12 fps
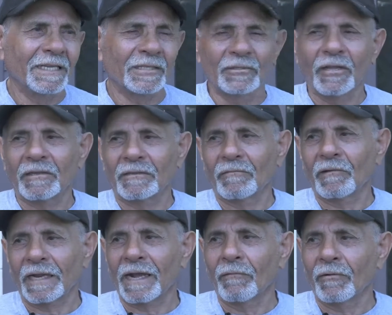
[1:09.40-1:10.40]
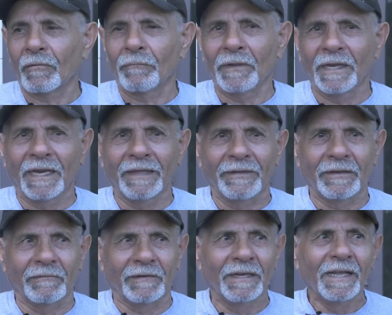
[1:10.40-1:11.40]
It's not what I want to be living
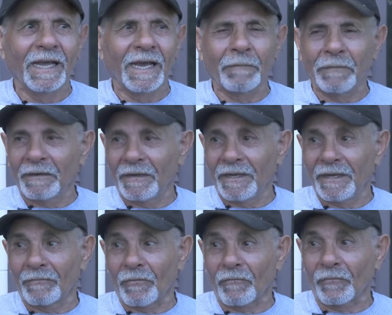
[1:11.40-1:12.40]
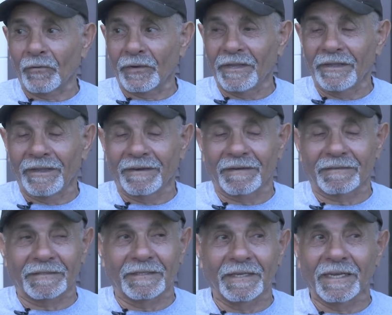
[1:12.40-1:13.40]
in. I've been here for 40
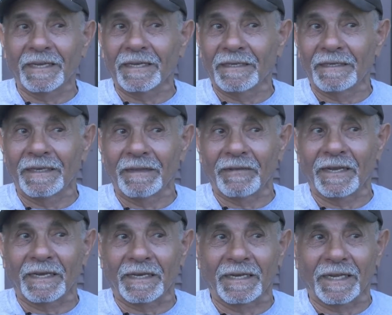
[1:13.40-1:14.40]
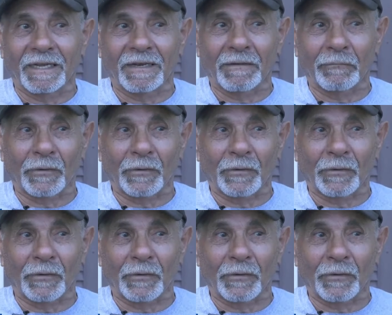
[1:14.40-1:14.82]
years and I never had any kind of